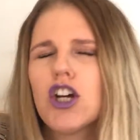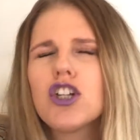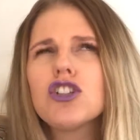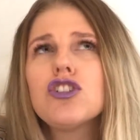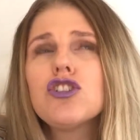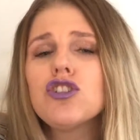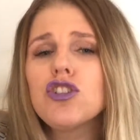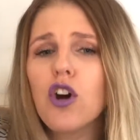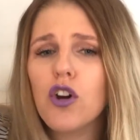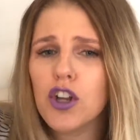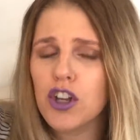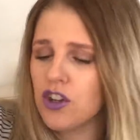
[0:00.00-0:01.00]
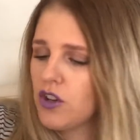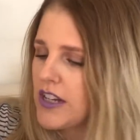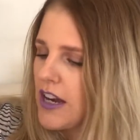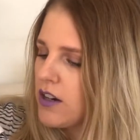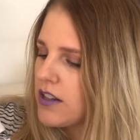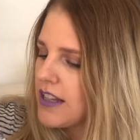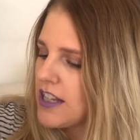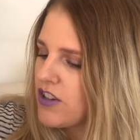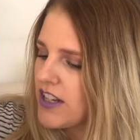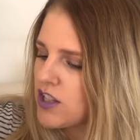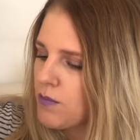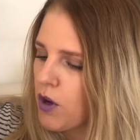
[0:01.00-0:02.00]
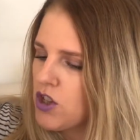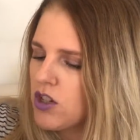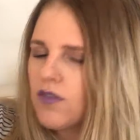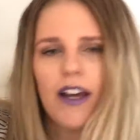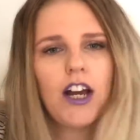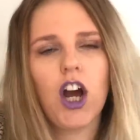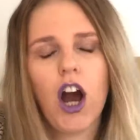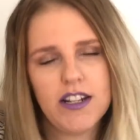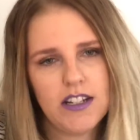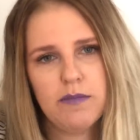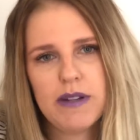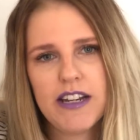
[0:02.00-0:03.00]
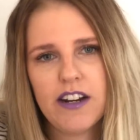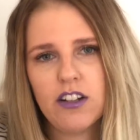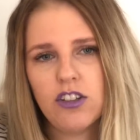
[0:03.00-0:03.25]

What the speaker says: So cute, and these dresses are both sort of like a cotton material,